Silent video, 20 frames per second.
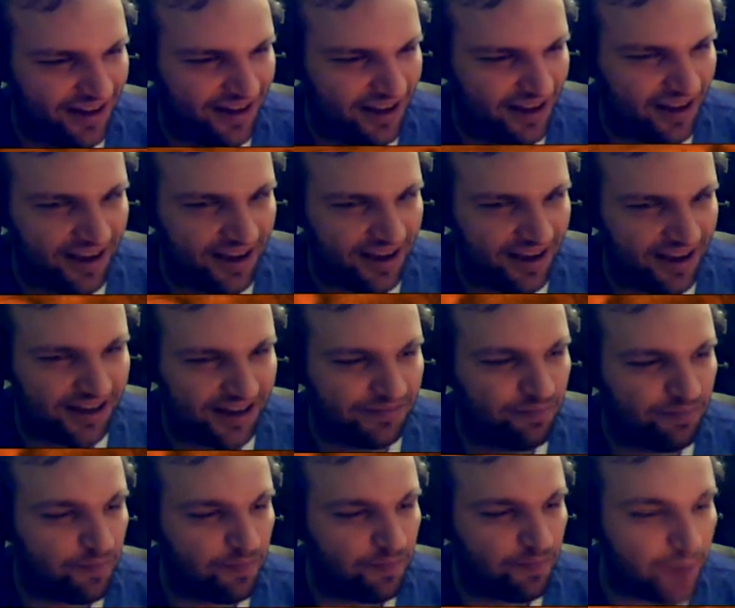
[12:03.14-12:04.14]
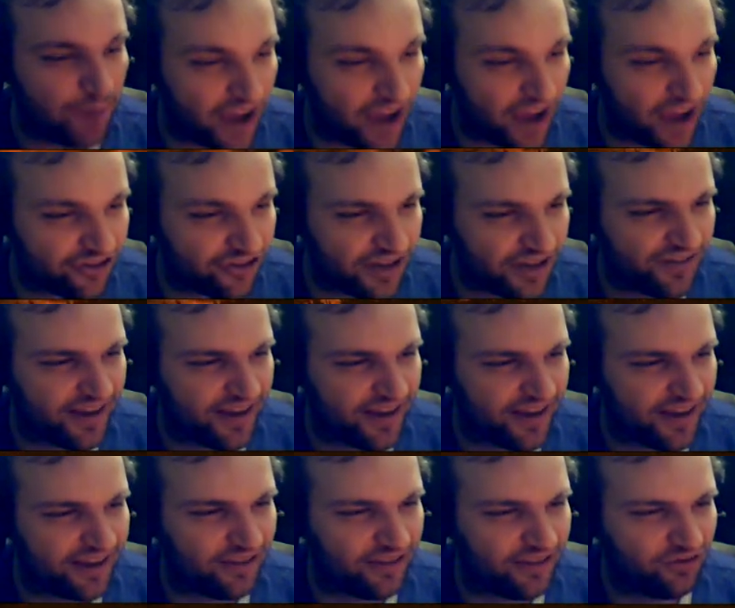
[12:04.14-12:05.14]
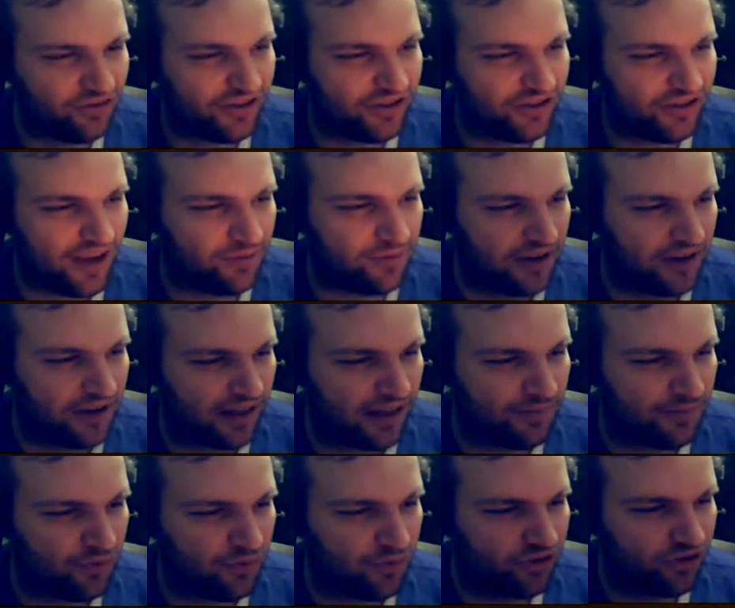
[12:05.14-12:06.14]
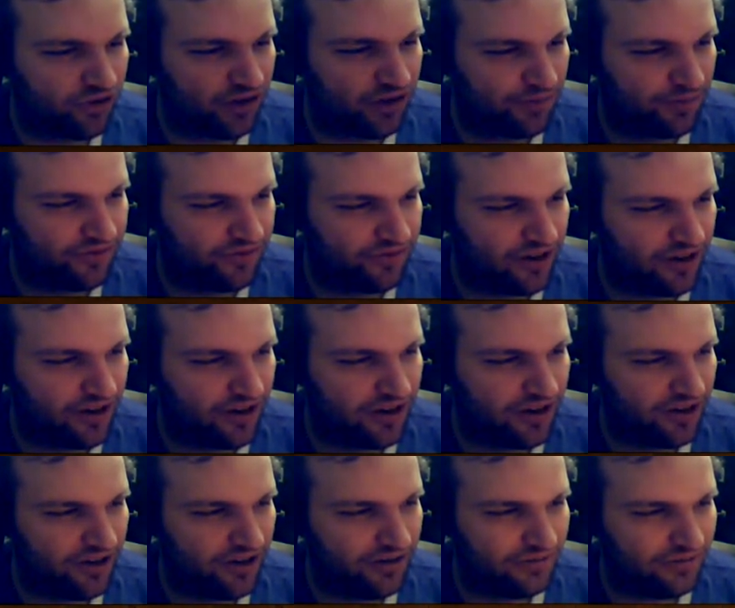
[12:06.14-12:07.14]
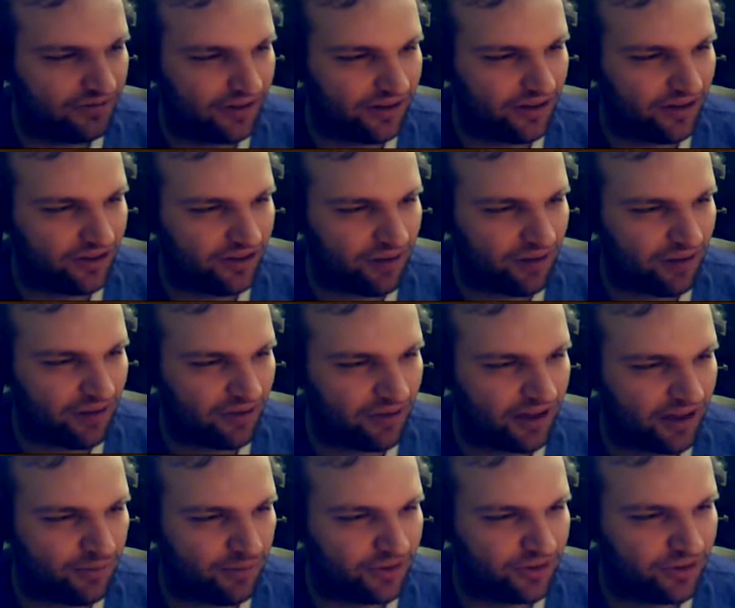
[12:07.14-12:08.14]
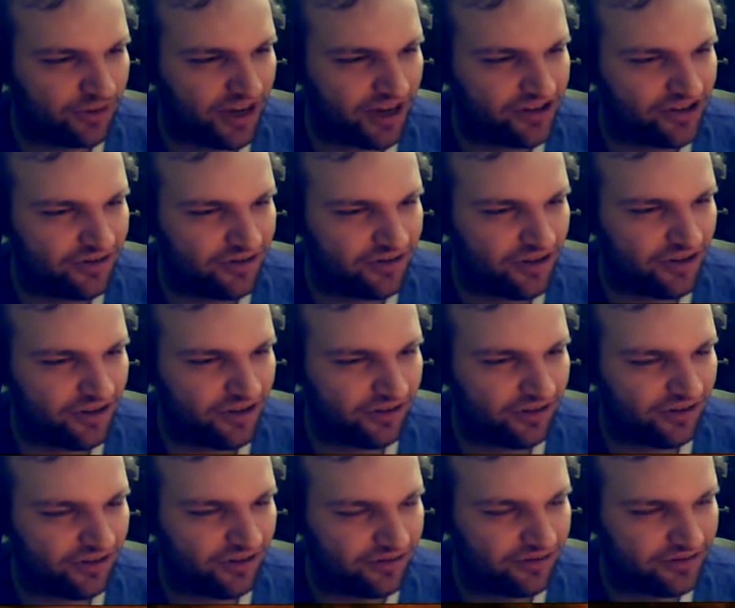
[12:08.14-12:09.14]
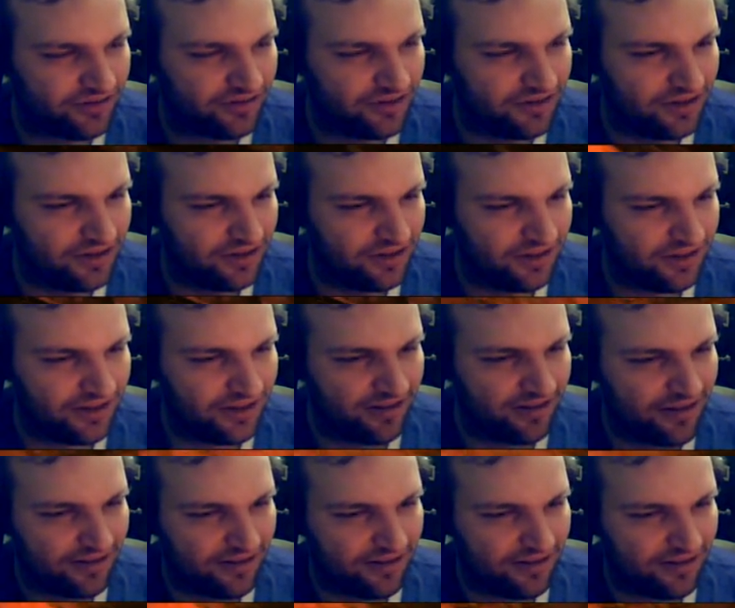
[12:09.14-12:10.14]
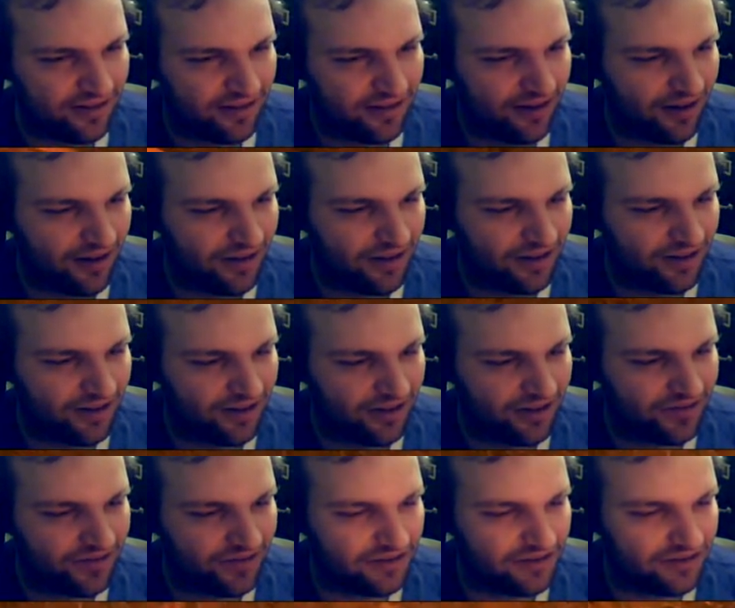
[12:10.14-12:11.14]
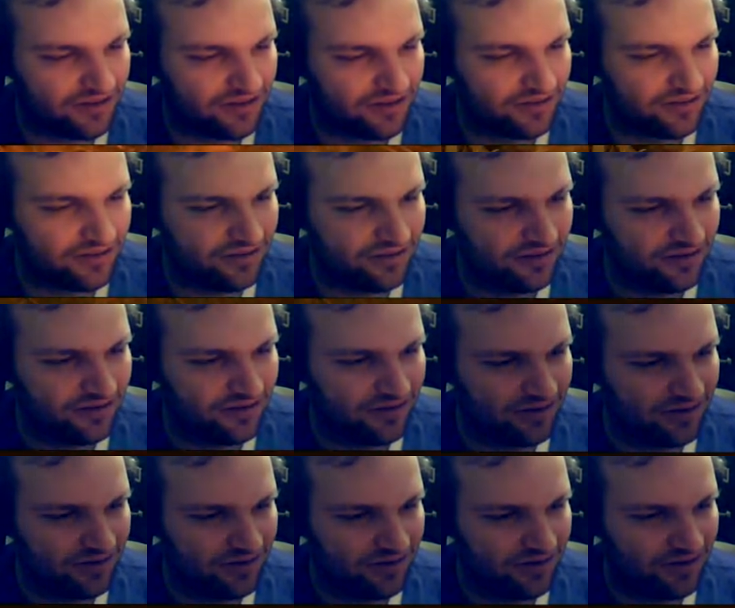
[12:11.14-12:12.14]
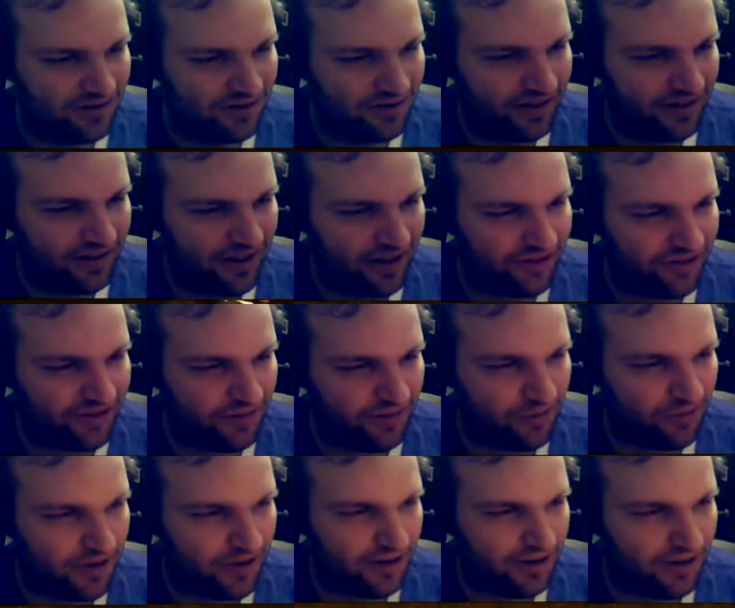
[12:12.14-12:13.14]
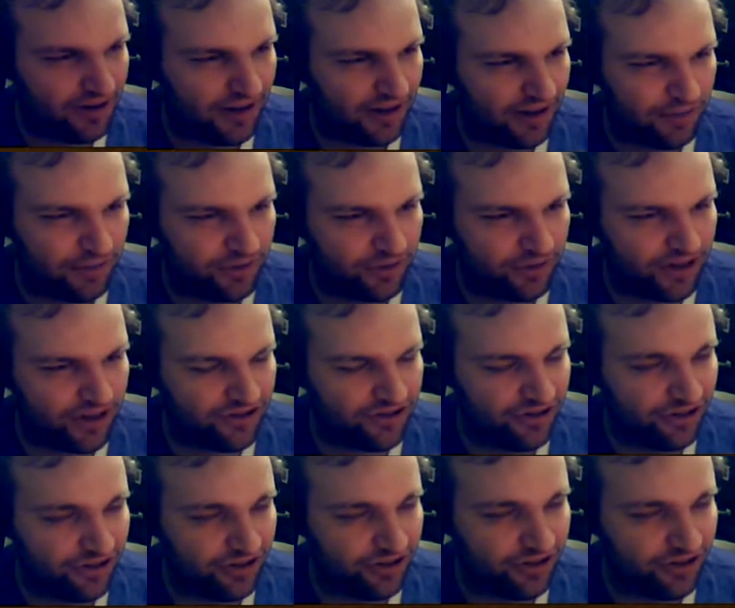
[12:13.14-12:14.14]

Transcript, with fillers: Especially if they get those damn teleporters up and running, you know? They were talking about teleportation units later on on this server. Actually, input in teleportation units.